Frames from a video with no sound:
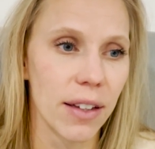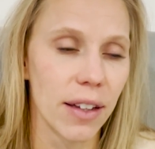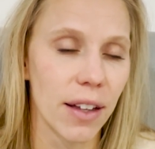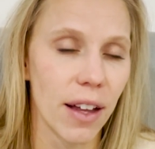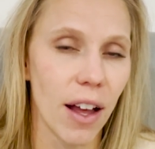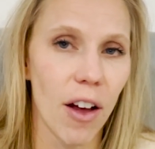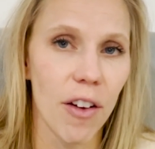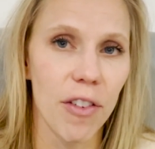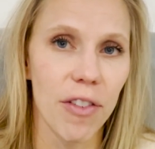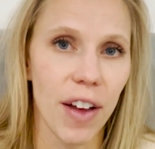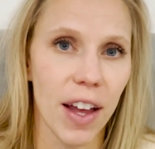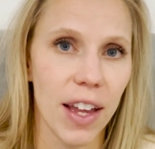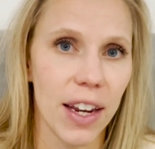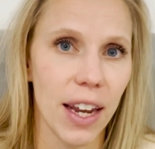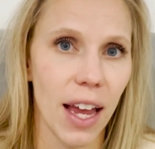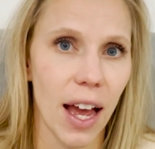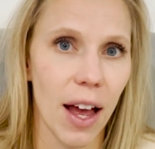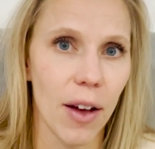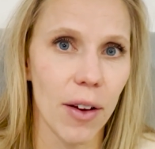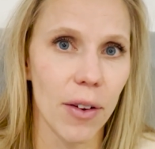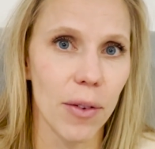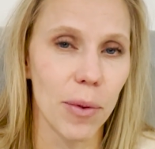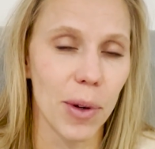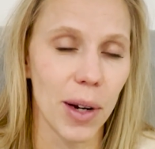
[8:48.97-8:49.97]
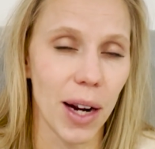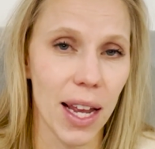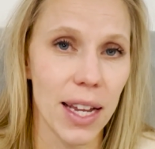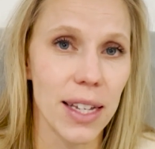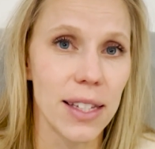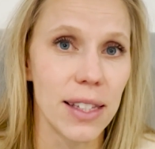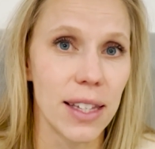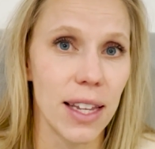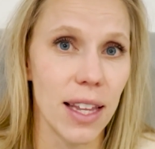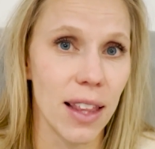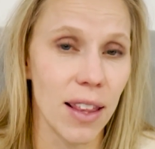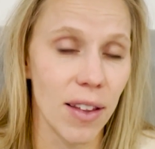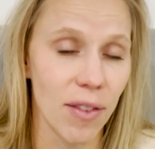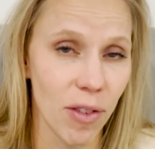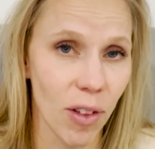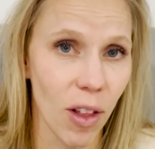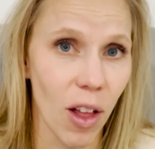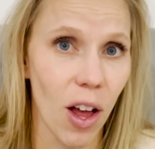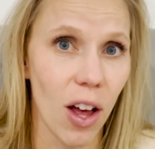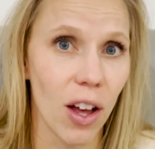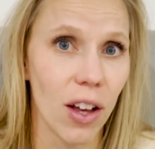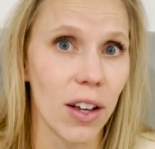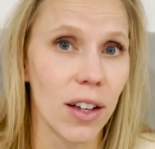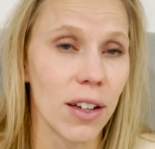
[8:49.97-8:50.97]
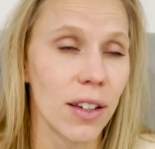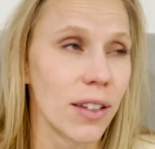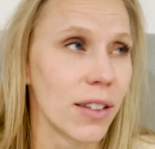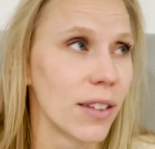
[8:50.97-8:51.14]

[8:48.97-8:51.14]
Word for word: I'll find out when I see the vlog.